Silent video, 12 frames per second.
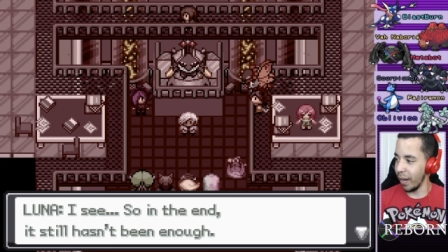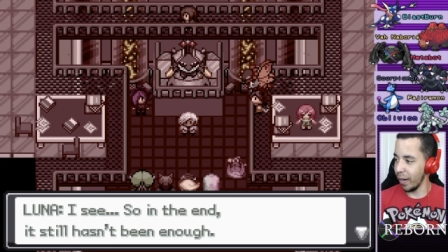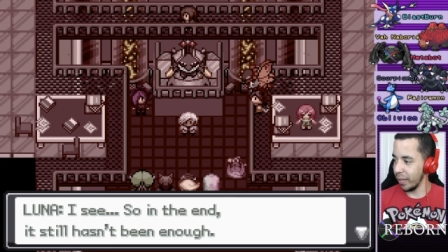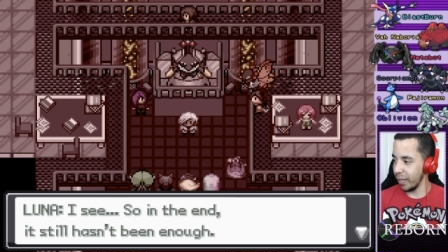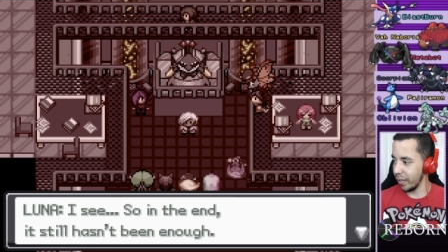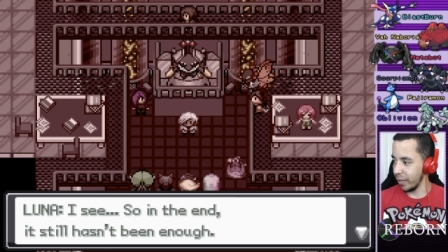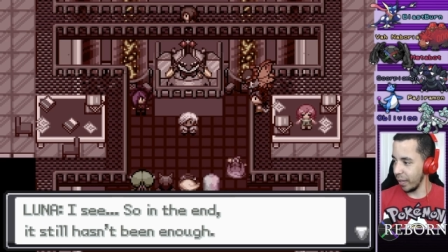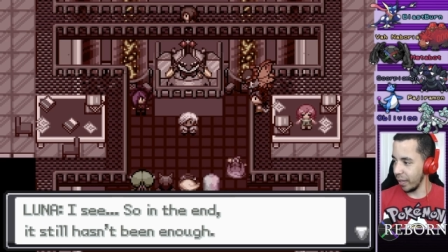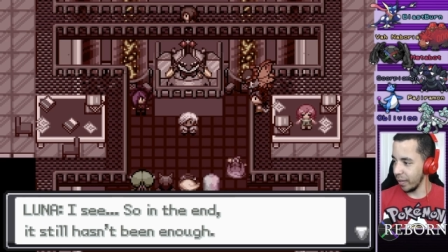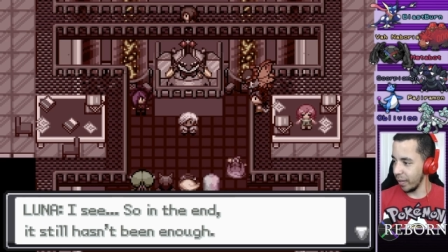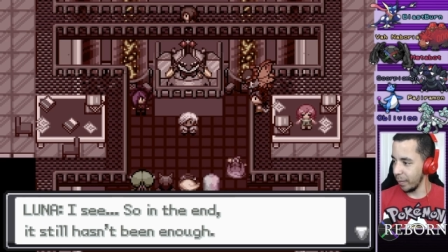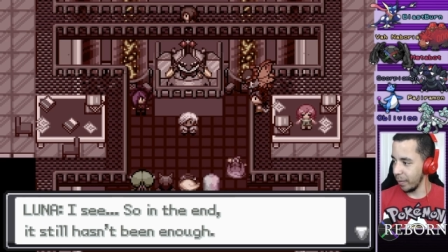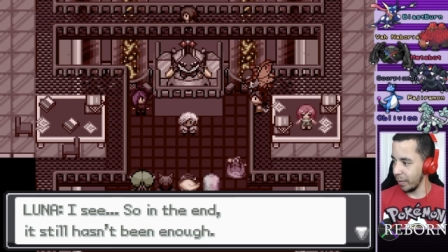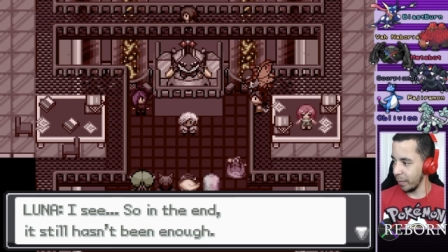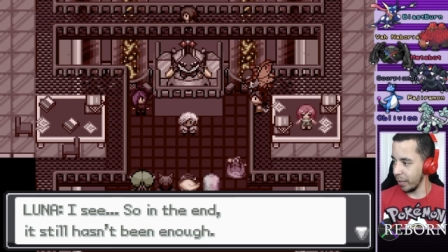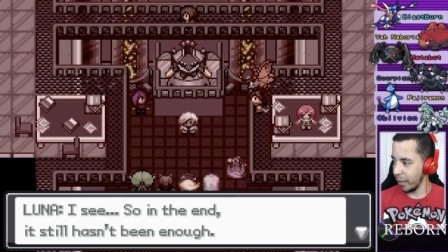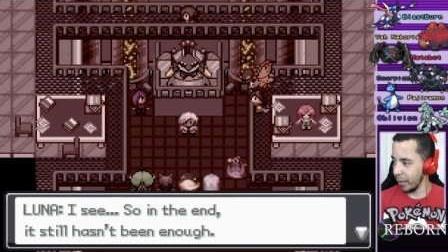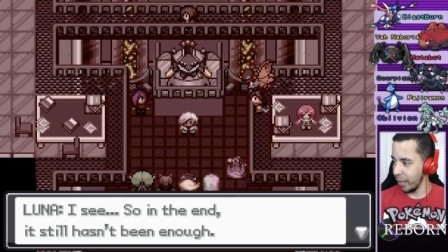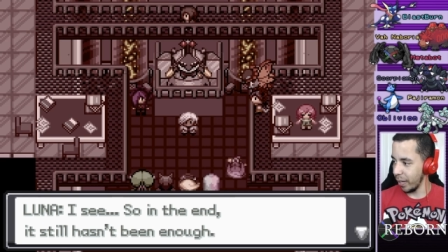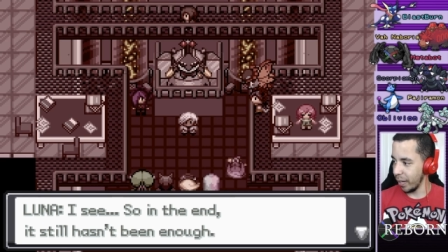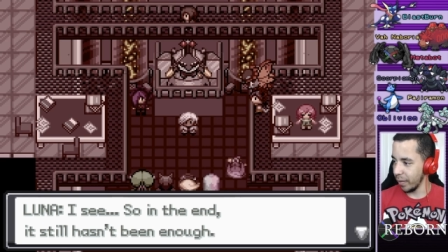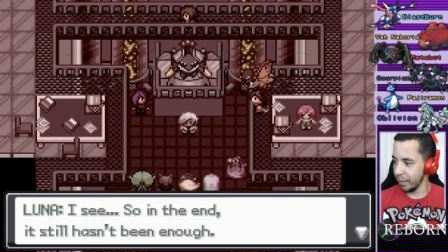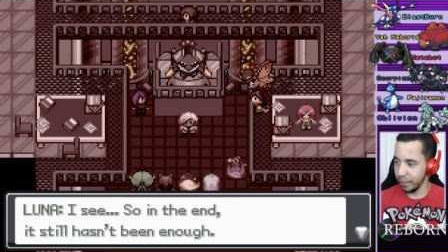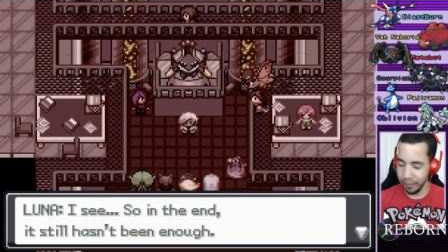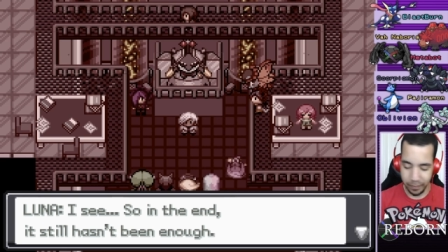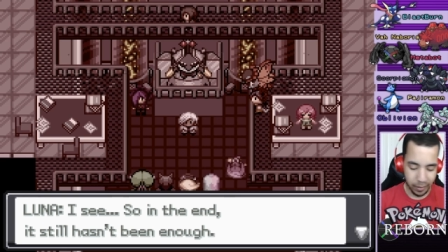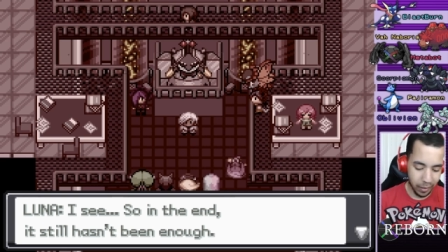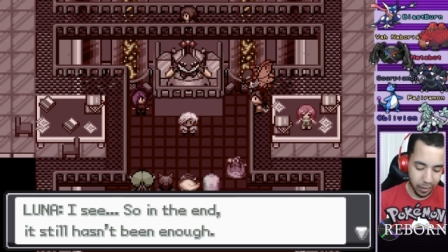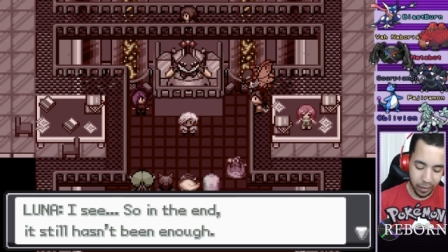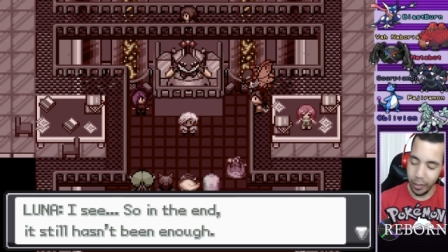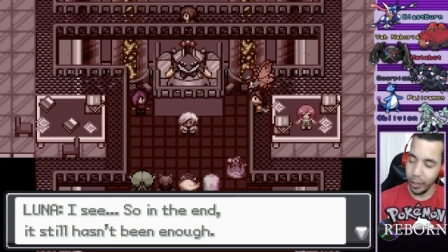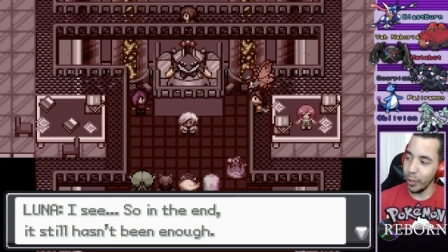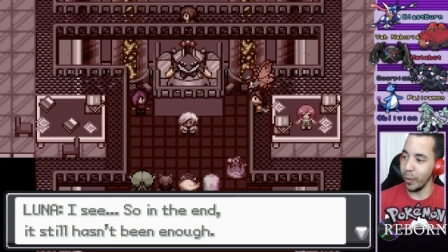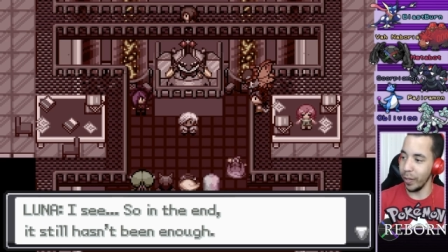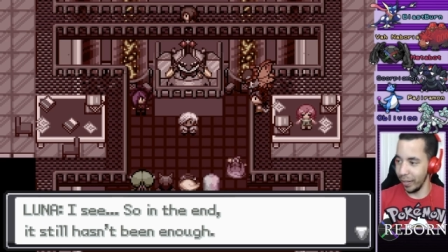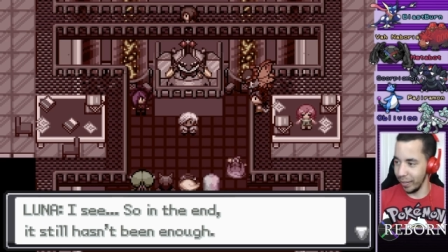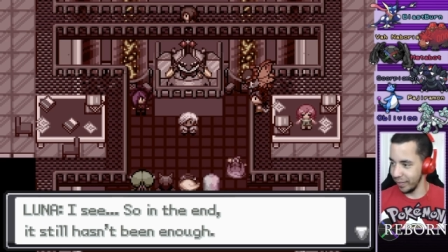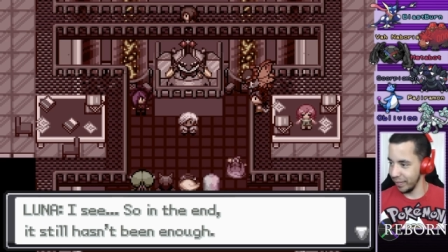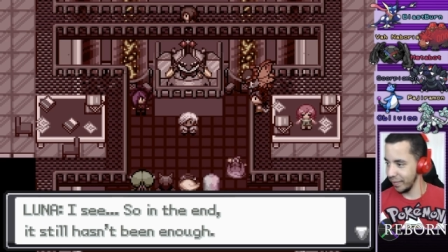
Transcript: no, I don't need to do that. Let me, let me go here. Luna.